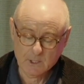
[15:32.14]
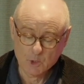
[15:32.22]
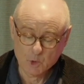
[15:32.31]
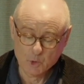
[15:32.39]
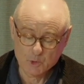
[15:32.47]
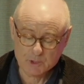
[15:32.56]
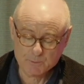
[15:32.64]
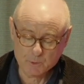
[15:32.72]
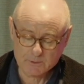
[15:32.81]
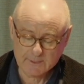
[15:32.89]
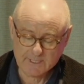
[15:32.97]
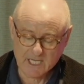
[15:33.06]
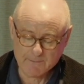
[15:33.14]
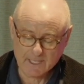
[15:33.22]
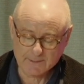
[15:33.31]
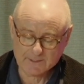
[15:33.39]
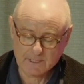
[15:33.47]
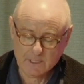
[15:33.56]
Horne's book came
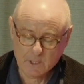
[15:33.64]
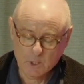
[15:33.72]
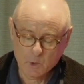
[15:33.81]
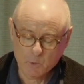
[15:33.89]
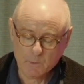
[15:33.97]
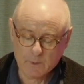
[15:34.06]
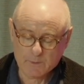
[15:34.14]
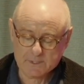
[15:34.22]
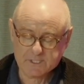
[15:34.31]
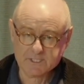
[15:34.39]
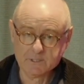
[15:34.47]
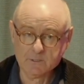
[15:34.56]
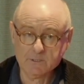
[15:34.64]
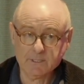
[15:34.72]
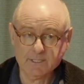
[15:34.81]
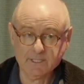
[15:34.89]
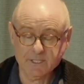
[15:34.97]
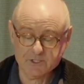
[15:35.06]
out when we were still
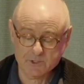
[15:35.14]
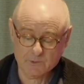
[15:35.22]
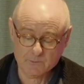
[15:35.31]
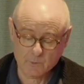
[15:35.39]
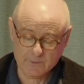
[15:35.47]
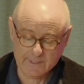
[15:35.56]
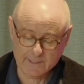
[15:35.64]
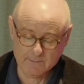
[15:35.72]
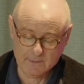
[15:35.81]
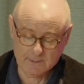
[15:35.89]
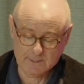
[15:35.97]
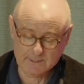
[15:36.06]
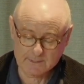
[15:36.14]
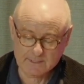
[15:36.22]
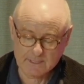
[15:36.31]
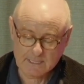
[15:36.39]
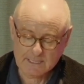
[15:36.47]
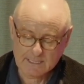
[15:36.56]
a nation without a mind,
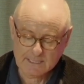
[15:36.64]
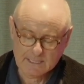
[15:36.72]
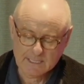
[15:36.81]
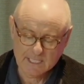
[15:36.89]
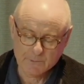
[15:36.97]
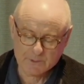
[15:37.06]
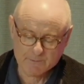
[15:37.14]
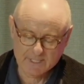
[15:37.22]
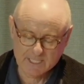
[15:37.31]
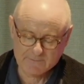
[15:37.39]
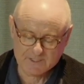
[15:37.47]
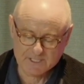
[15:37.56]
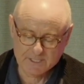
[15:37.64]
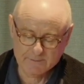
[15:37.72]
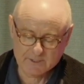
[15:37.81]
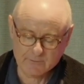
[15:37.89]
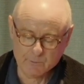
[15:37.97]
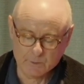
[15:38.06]
and was part of a
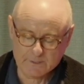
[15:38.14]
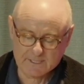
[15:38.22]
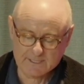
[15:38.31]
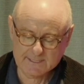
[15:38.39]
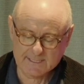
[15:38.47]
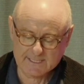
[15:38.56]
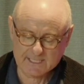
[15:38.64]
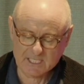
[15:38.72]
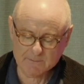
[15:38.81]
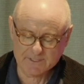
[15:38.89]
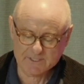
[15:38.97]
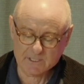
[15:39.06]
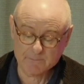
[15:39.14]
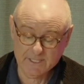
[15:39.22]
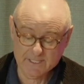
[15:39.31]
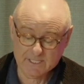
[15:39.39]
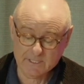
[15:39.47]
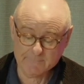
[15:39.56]
series of books that established a
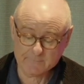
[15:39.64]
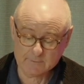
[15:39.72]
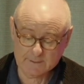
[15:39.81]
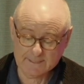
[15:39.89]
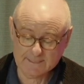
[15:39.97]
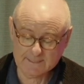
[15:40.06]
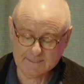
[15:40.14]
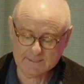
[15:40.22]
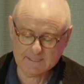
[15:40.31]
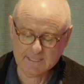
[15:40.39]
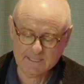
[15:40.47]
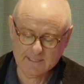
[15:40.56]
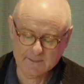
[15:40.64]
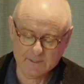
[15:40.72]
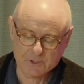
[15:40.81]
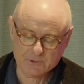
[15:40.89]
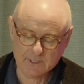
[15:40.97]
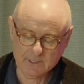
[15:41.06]
beachhead for ideas in the
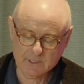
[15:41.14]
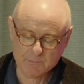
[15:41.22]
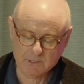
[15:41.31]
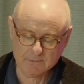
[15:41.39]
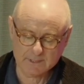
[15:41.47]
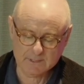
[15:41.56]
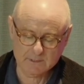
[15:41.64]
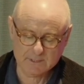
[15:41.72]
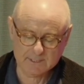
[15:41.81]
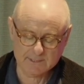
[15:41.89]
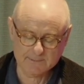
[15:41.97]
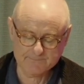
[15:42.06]
Australian public culture.